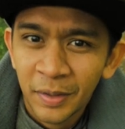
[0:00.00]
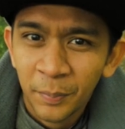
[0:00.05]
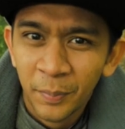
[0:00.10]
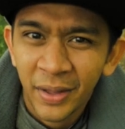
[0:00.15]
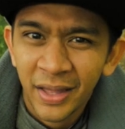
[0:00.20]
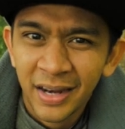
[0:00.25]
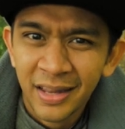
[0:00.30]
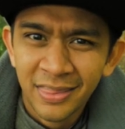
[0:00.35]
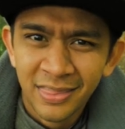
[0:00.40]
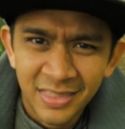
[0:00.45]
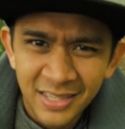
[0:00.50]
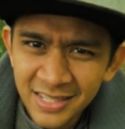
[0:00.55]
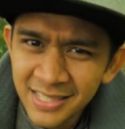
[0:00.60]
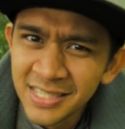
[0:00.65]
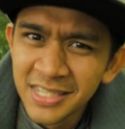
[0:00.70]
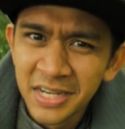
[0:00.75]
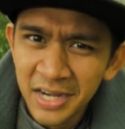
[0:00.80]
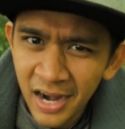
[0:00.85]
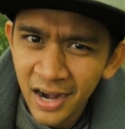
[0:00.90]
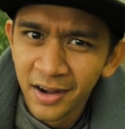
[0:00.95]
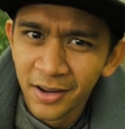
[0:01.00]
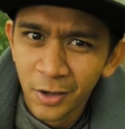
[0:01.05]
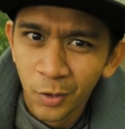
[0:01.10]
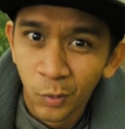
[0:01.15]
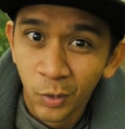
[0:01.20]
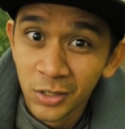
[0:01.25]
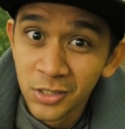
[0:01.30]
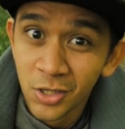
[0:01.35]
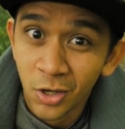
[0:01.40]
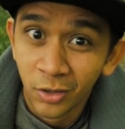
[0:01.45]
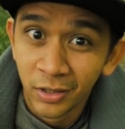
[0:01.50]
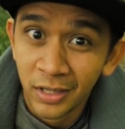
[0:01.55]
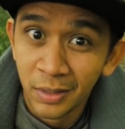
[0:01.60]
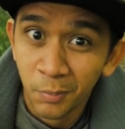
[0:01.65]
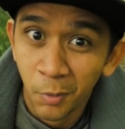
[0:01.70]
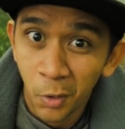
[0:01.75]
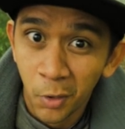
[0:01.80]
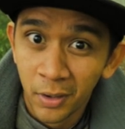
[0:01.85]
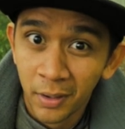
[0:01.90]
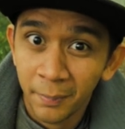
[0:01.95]
But in this scenario, we're
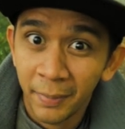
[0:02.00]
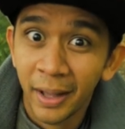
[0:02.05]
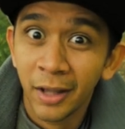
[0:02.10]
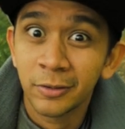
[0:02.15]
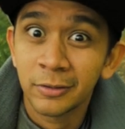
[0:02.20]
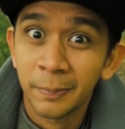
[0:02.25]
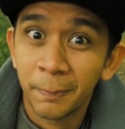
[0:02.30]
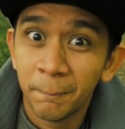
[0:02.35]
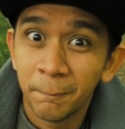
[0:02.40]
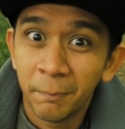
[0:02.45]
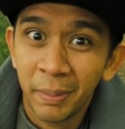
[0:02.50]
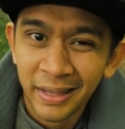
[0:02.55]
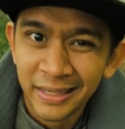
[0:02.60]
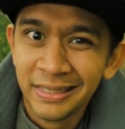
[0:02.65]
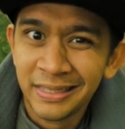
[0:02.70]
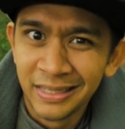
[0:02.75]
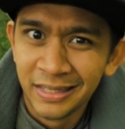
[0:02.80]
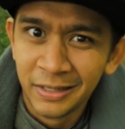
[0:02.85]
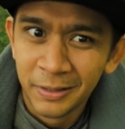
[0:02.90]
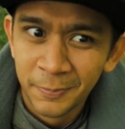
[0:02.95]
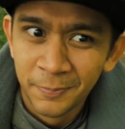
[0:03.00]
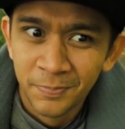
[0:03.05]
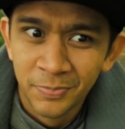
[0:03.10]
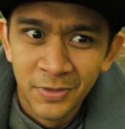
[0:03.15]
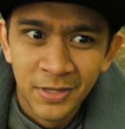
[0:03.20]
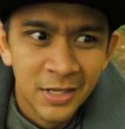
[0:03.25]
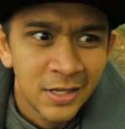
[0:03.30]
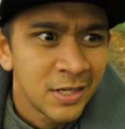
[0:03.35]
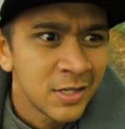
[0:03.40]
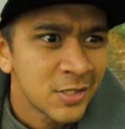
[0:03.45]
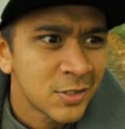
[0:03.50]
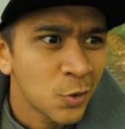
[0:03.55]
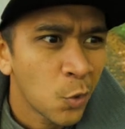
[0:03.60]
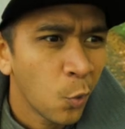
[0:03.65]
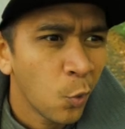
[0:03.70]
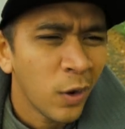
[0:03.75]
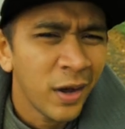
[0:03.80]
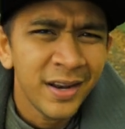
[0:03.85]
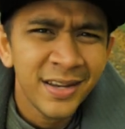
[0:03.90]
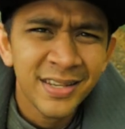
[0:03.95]
talking more about biking. So
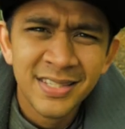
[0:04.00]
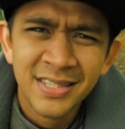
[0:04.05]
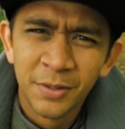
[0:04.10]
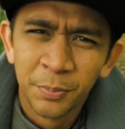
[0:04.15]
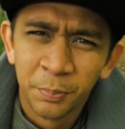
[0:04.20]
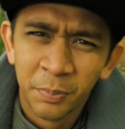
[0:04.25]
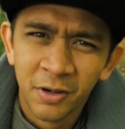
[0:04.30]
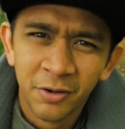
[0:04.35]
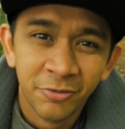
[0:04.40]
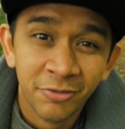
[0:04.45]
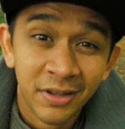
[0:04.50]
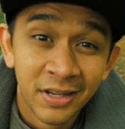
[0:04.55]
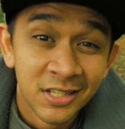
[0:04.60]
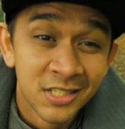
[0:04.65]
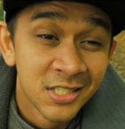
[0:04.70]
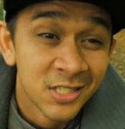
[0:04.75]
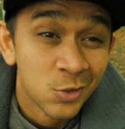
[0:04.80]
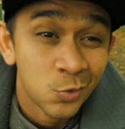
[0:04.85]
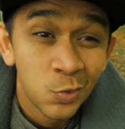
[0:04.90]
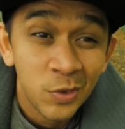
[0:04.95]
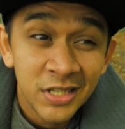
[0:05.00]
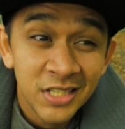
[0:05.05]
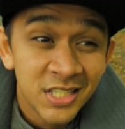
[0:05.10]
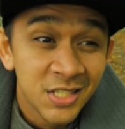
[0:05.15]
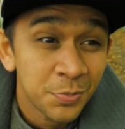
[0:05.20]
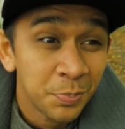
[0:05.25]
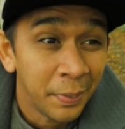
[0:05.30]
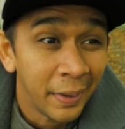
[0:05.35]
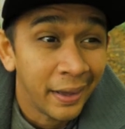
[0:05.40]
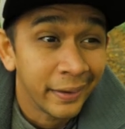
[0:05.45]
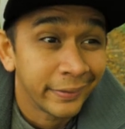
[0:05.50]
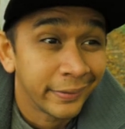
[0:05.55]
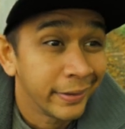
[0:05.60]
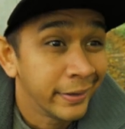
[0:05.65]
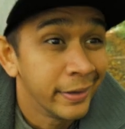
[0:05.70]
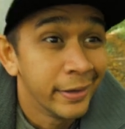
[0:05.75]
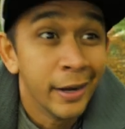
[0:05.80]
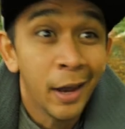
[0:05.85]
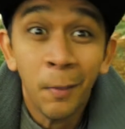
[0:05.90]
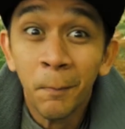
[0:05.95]
what is the perfect sweet spot
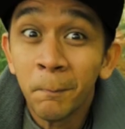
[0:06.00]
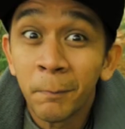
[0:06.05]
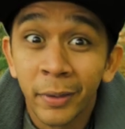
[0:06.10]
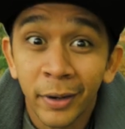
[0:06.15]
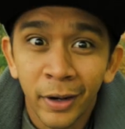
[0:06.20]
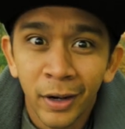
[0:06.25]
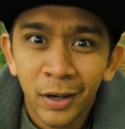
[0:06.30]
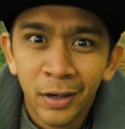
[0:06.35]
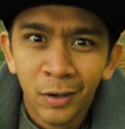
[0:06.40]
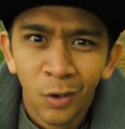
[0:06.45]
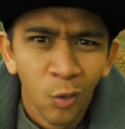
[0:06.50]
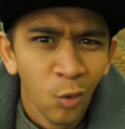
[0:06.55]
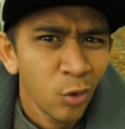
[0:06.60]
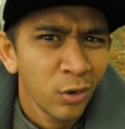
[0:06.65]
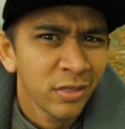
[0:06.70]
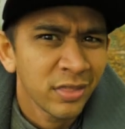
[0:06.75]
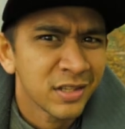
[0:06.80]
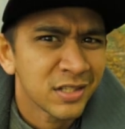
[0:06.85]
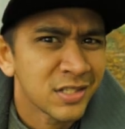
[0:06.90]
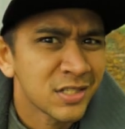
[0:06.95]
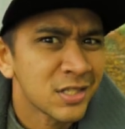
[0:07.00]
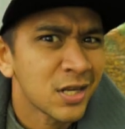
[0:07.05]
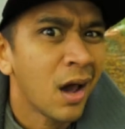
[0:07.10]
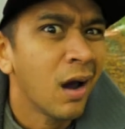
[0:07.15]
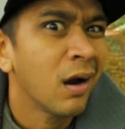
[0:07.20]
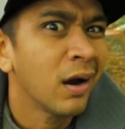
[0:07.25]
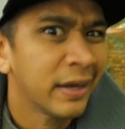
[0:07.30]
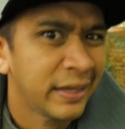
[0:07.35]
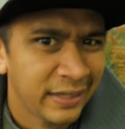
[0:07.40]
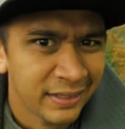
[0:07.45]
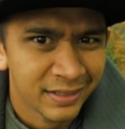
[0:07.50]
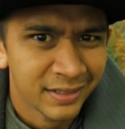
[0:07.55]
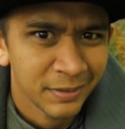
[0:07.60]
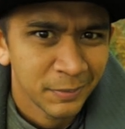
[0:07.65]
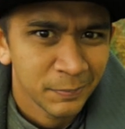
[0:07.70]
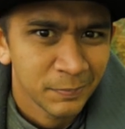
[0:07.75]
number or the target?